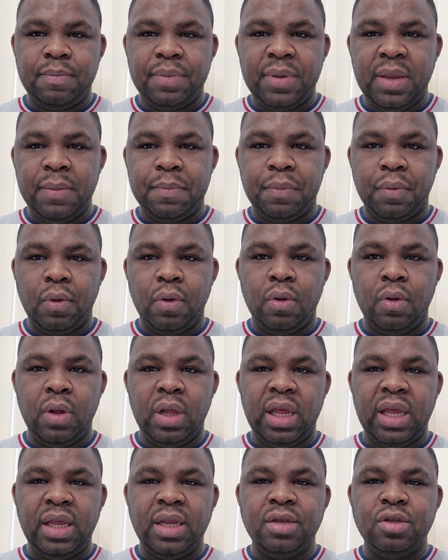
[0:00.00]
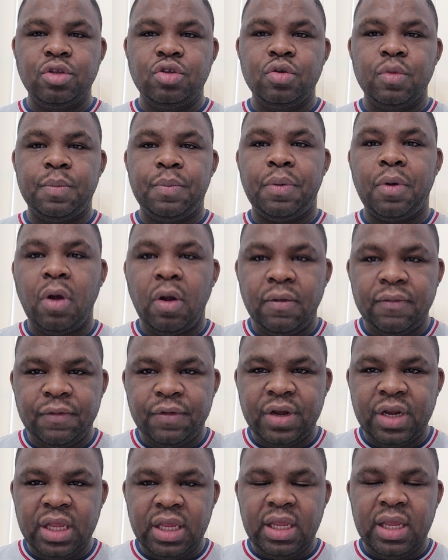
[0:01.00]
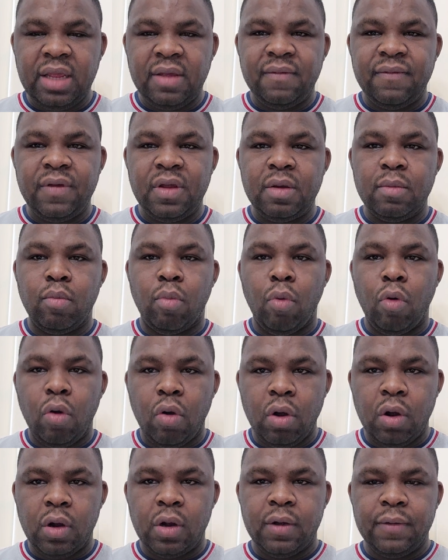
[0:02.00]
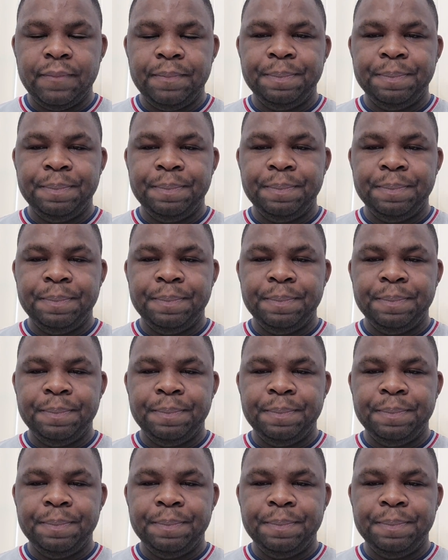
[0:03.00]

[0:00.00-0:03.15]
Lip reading: people into poverty even more.